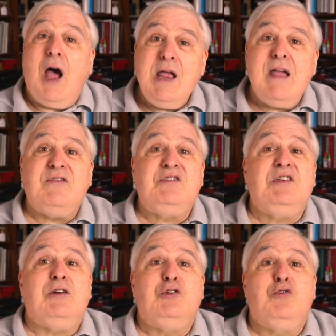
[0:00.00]
I have a
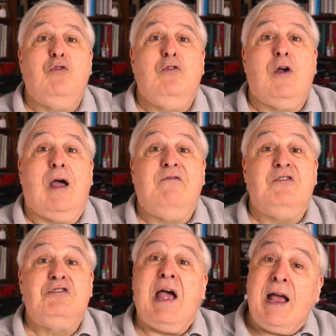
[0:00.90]
set of
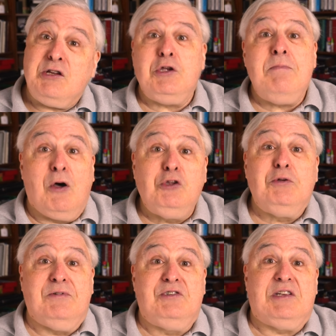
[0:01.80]
screwdrivers, actually
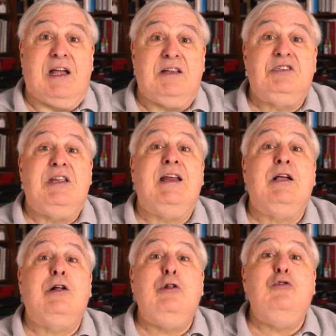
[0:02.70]
multiple sets, that
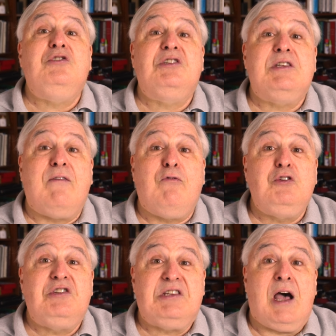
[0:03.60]
include several
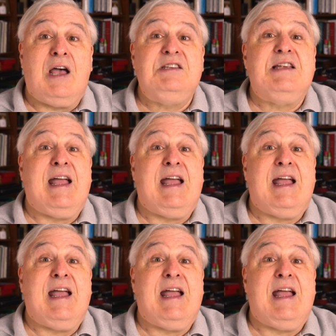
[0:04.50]
sized